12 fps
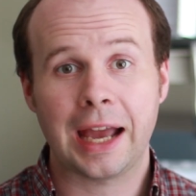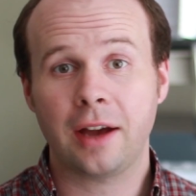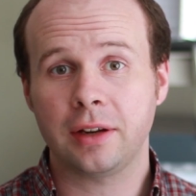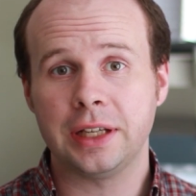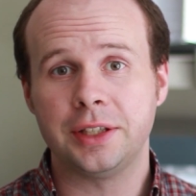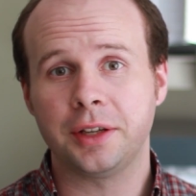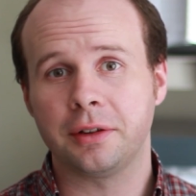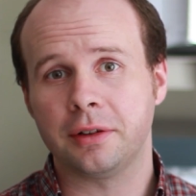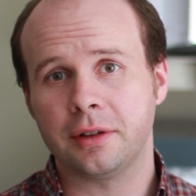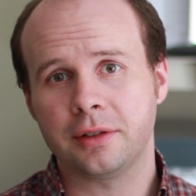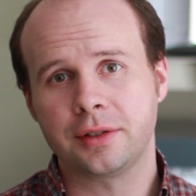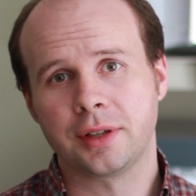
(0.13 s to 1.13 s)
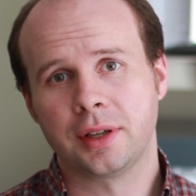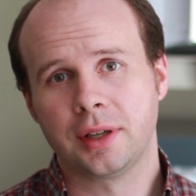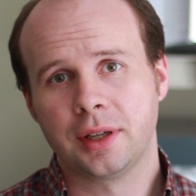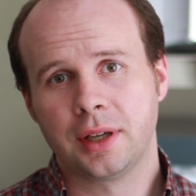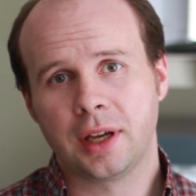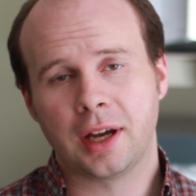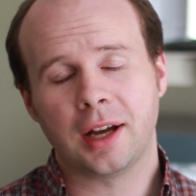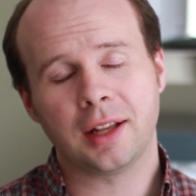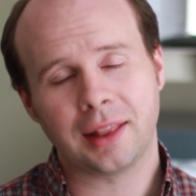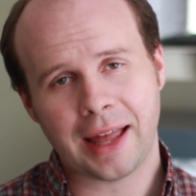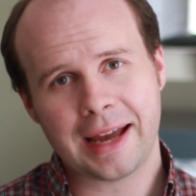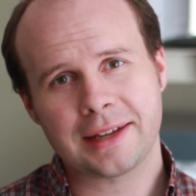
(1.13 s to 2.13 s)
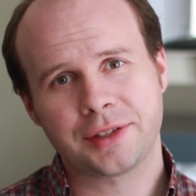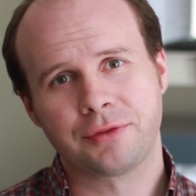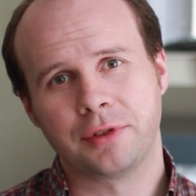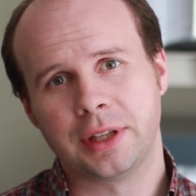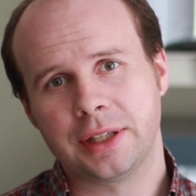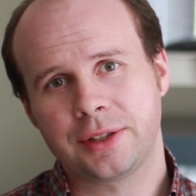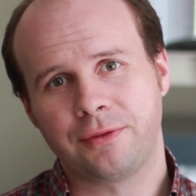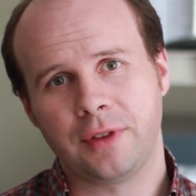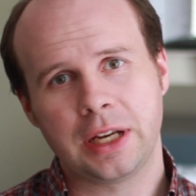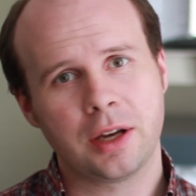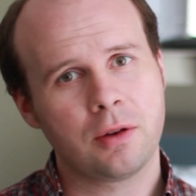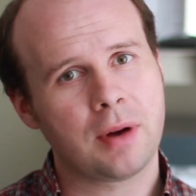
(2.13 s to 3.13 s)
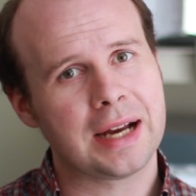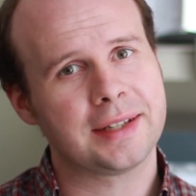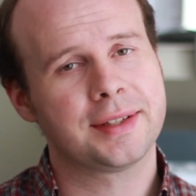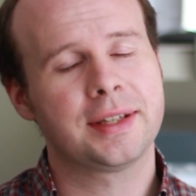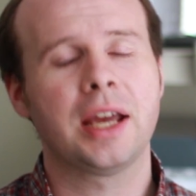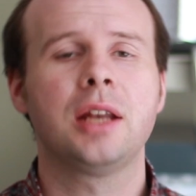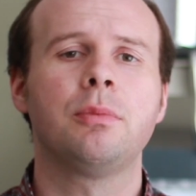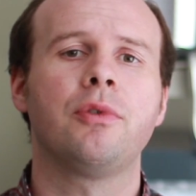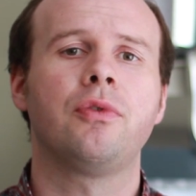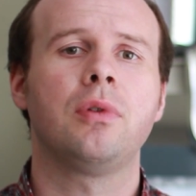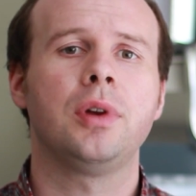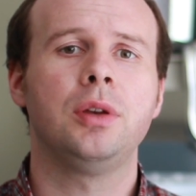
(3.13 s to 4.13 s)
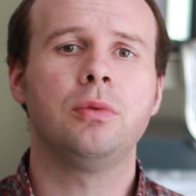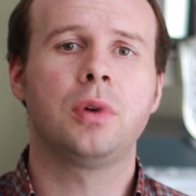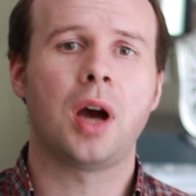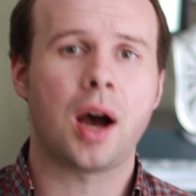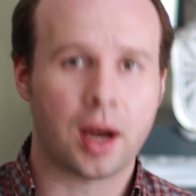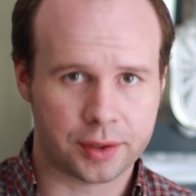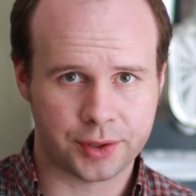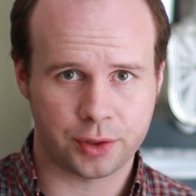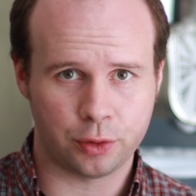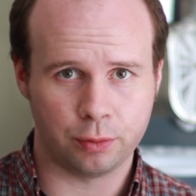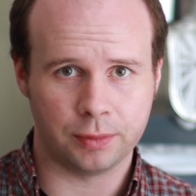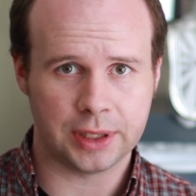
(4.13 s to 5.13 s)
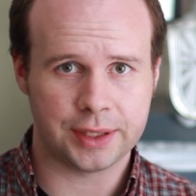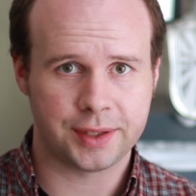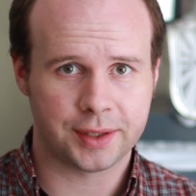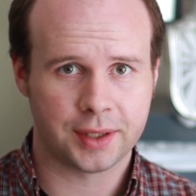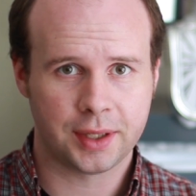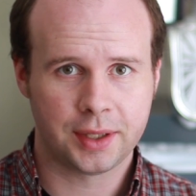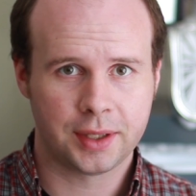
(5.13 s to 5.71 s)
Howdy, Tinker Nerds. Alas, for this video, I stand before you costumeless.